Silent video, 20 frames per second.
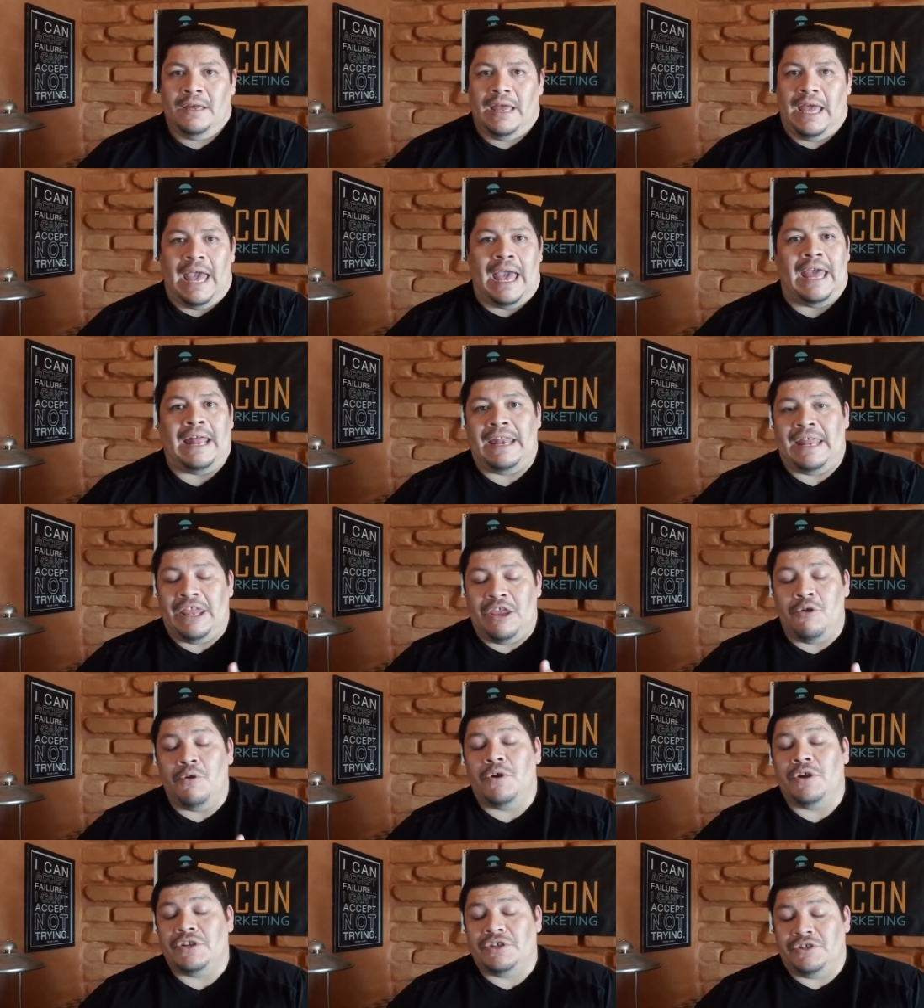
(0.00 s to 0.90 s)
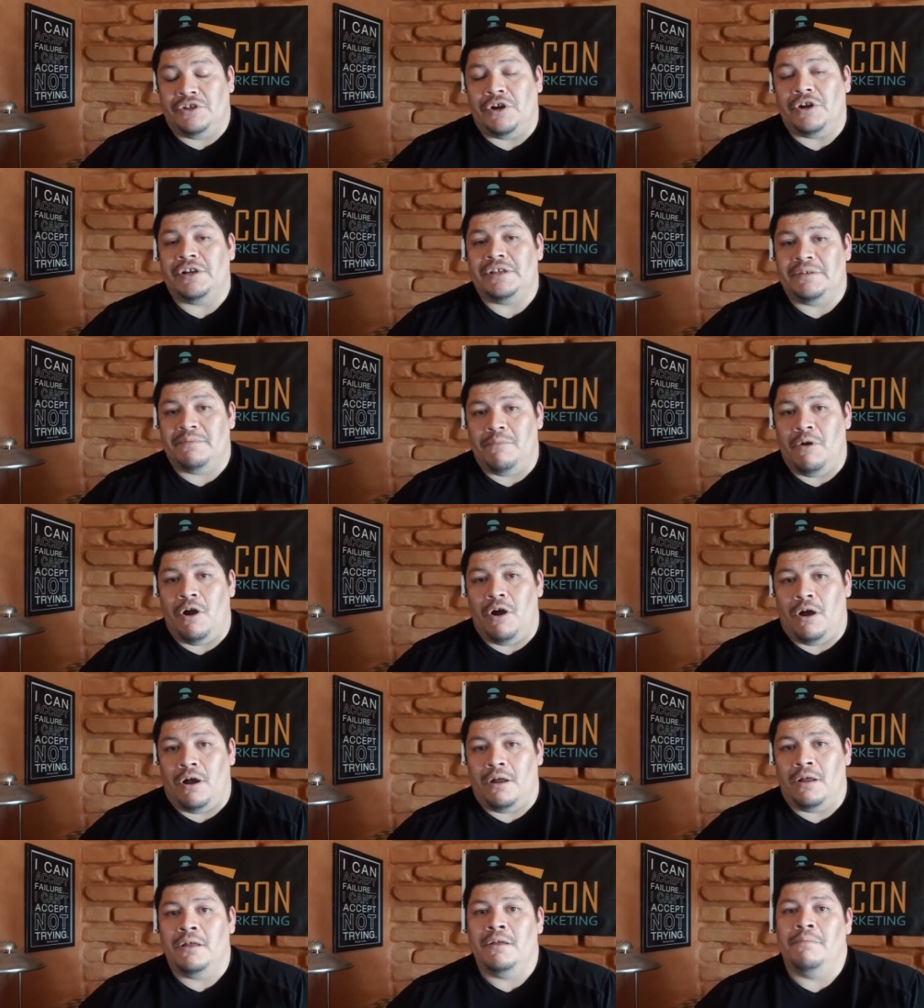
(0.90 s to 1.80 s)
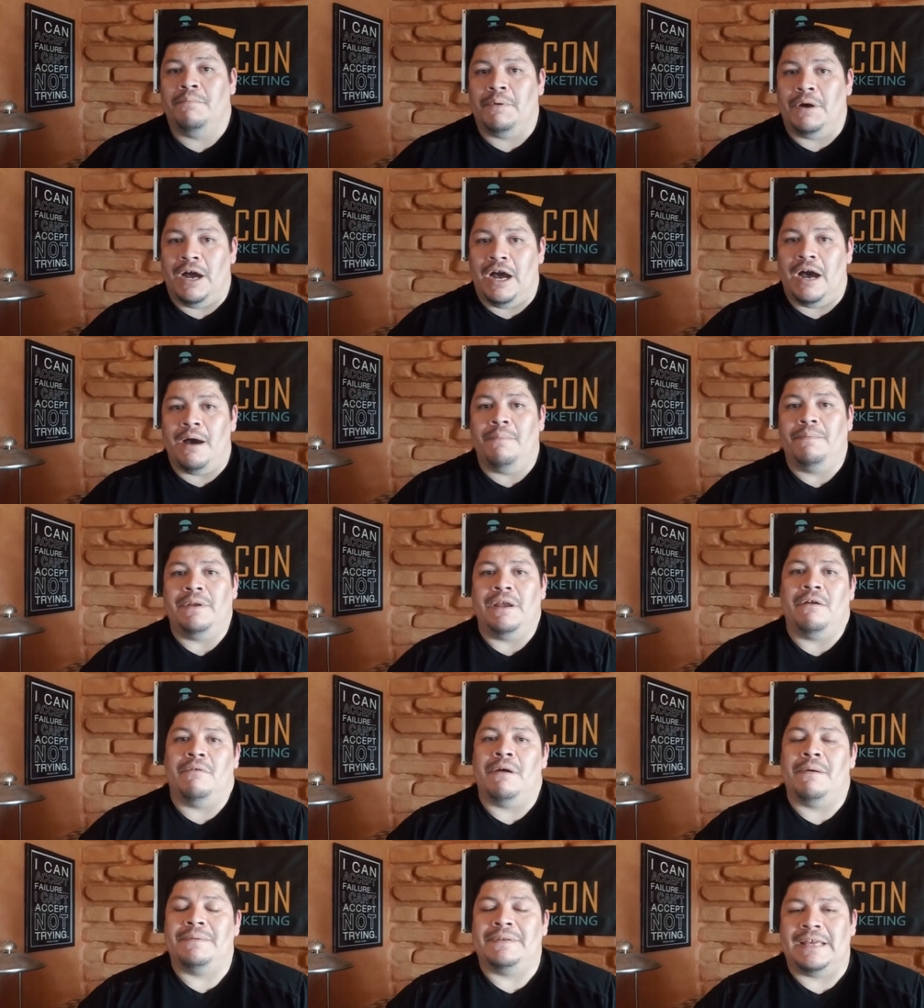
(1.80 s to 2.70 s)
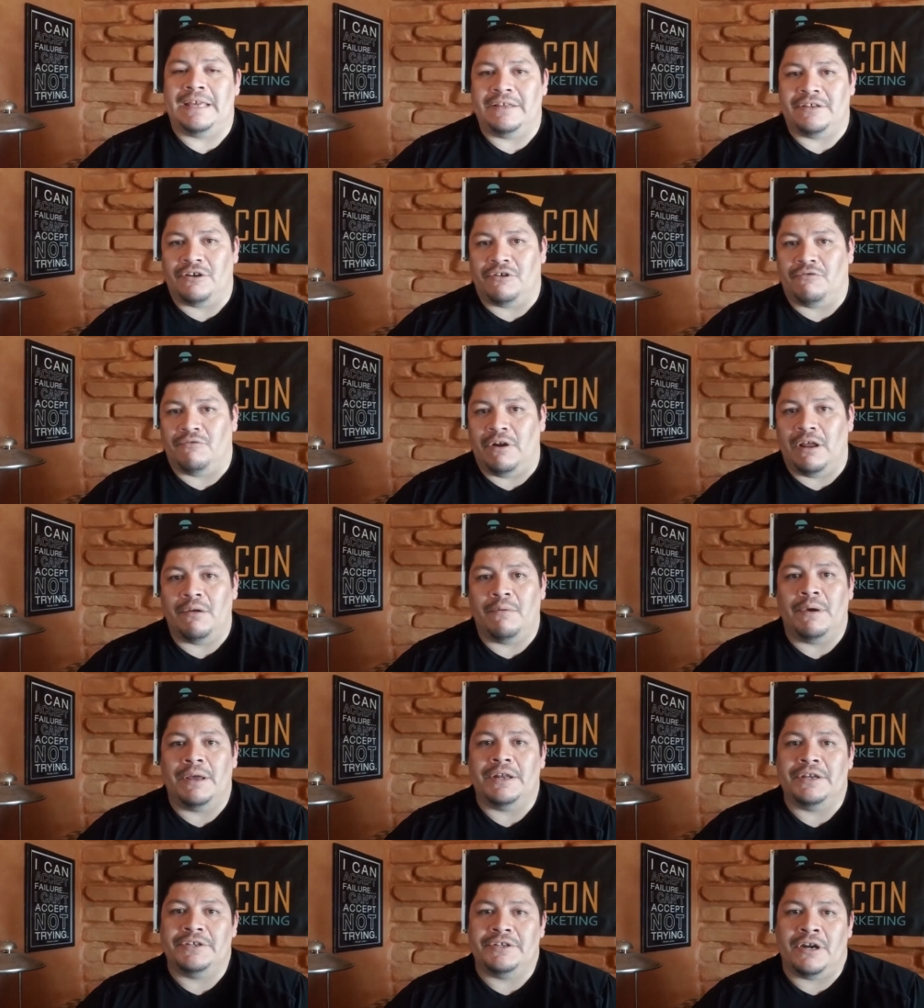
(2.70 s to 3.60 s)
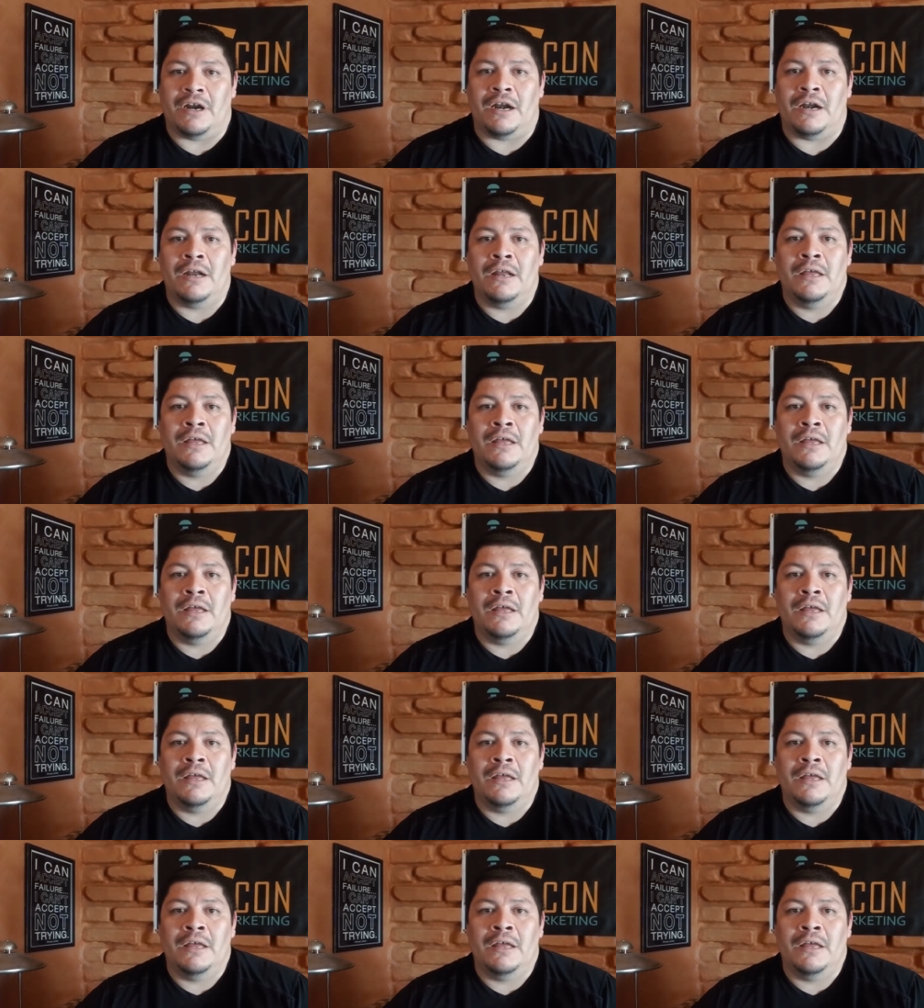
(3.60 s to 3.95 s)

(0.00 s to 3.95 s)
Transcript: And you could start small, but updating your website is a great way to start